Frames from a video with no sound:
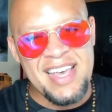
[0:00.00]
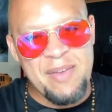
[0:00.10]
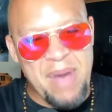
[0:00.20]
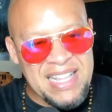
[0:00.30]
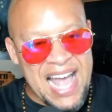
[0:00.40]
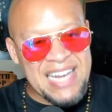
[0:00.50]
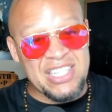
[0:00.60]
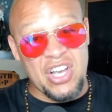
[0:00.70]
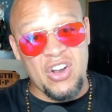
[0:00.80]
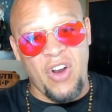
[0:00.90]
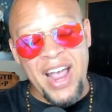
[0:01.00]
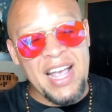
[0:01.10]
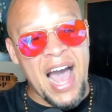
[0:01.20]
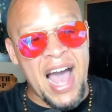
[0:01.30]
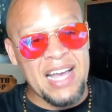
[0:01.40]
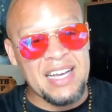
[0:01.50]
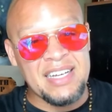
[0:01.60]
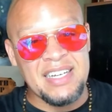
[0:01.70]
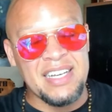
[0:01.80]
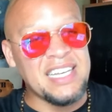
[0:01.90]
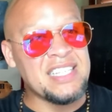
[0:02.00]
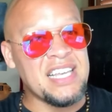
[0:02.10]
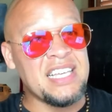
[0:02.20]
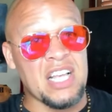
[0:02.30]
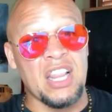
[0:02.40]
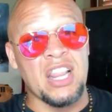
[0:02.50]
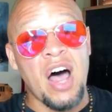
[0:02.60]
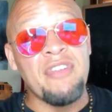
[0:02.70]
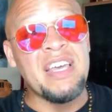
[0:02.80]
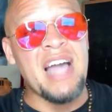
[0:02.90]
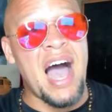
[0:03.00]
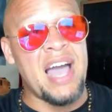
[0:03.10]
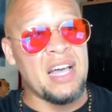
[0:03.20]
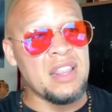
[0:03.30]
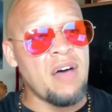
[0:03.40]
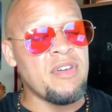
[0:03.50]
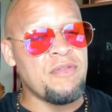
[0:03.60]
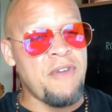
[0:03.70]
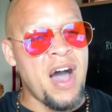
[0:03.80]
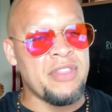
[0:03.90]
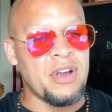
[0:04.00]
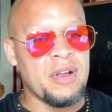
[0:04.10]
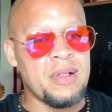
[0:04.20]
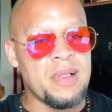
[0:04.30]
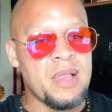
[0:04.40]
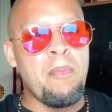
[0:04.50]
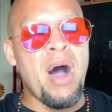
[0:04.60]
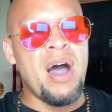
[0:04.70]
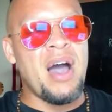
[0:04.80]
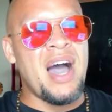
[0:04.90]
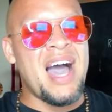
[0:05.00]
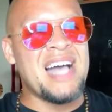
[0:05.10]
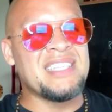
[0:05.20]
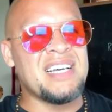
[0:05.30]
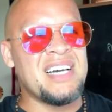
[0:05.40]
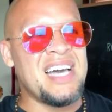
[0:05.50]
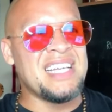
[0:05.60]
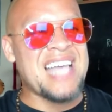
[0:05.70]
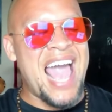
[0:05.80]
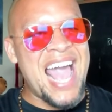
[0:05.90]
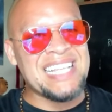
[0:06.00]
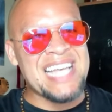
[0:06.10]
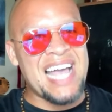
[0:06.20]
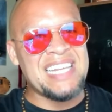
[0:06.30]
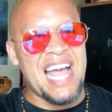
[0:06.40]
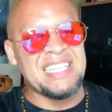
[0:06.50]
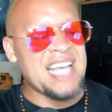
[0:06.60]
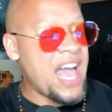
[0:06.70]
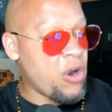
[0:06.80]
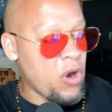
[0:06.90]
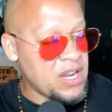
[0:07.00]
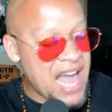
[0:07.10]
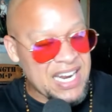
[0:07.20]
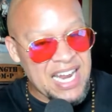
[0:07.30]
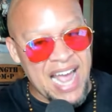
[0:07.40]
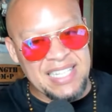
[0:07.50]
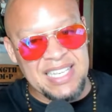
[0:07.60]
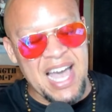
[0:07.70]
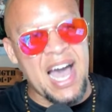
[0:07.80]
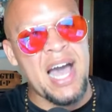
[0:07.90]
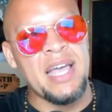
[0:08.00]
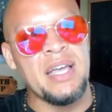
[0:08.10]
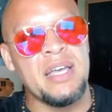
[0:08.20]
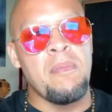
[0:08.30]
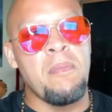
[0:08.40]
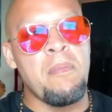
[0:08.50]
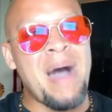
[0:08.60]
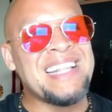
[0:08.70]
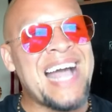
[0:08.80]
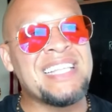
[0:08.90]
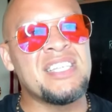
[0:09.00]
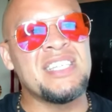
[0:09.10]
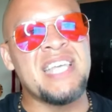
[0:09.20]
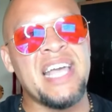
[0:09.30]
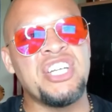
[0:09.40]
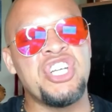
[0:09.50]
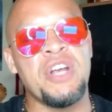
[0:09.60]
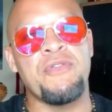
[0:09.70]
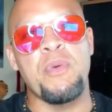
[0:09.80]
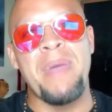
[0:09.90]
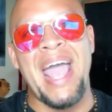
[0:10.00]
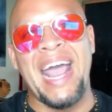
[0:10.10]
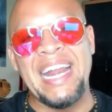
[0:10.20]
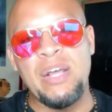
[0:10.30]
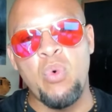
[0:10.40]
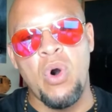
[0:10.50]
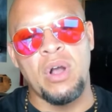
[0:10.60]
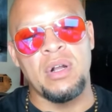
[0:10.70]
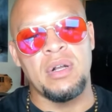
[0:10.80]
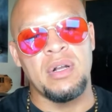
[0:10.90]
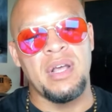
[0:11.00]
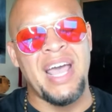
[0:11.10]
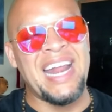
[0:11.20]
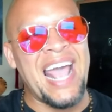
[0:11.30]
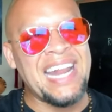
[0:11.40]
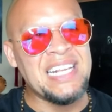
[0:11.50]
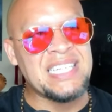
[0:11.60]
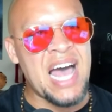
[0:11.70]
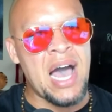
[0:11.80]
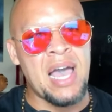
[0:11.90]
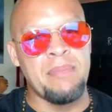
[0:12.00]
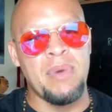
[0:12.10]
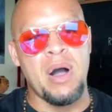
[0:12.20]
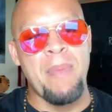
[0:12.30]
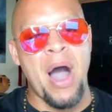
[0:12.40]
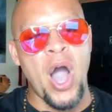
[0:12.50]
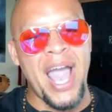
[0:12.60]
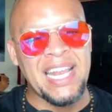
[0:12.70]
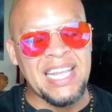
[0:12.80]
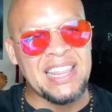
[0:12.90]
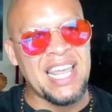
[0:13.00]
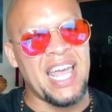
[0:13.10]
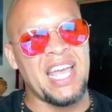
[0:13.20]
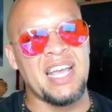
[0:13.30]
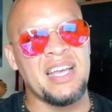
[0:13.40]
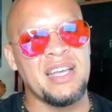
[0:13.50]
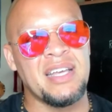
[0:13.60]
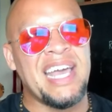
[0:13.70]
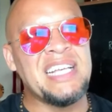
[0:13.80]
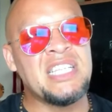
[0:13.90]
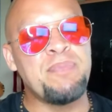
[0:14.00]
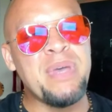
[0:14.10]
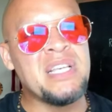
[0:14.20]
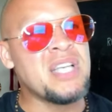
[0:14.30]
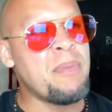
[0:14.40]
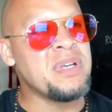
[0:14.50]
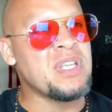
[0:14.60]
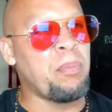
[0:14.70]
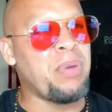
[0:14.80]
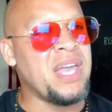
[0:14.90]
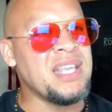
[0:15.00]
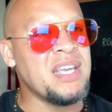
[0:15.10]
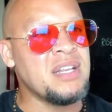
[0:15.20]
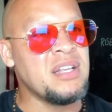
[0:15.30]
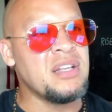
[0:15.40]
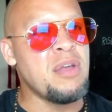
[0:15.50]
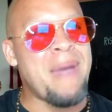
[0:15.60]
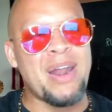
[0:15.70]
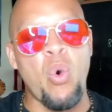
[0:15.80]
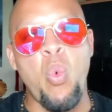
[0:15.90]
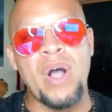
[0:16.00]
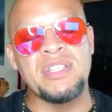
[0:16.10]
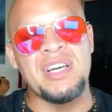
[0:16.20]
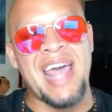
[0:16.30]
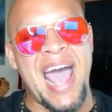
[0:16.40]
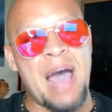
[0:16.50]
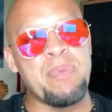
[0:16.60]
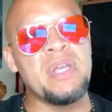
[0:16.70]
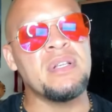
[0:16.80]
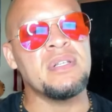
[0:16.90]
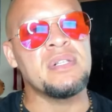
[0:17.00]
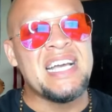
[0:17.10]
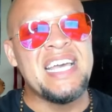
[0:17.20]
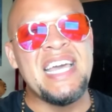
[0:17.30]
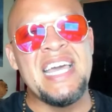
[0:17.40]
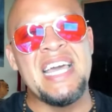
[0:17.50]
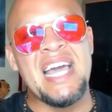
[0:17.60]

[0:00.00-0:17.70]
my dad is a great guy. He's, he's a loving guy, a loving father. But as a as an anti nice guy or a not a nice guy, my dad doesn't take shit from anyone at any time about anything. He speaks up his opinion no matter what's going to happen he